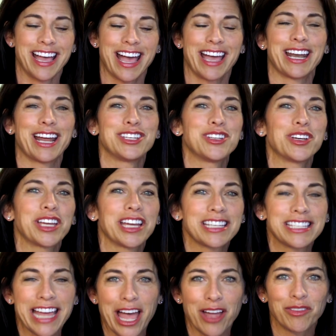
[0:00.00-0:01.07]
and I took it
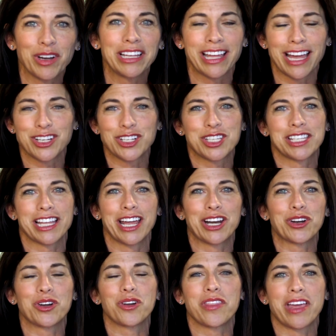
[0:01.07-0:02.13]
to every
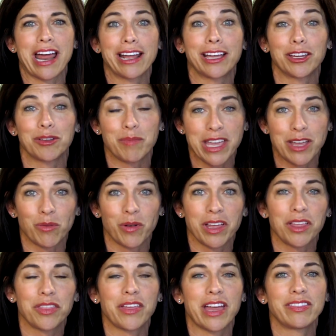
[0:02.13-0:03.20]
legislator that I could meet
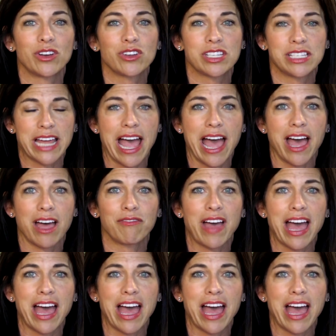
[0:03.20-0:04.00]
with and their staff,